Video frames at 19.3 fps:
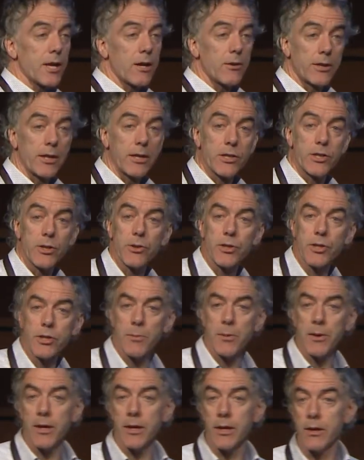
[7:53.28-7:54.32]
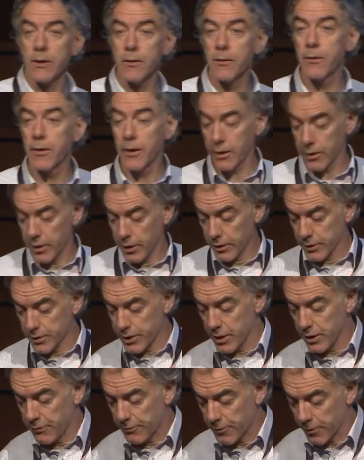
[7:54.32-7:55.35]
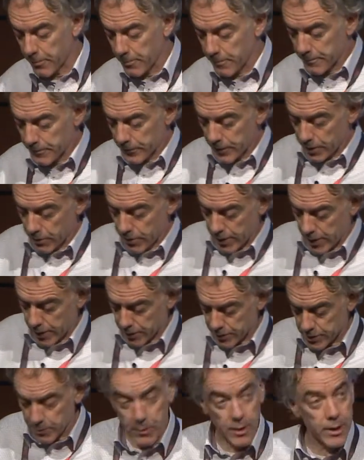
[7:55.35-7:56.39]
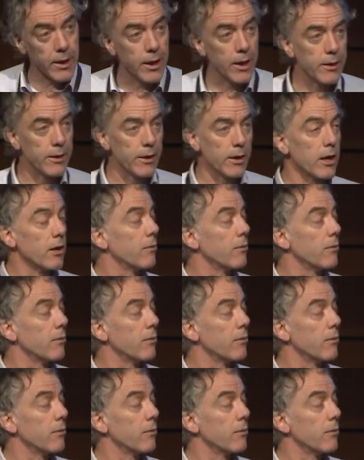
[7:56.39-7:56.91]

how things used to be. And you can see from the gray hairs on my head that I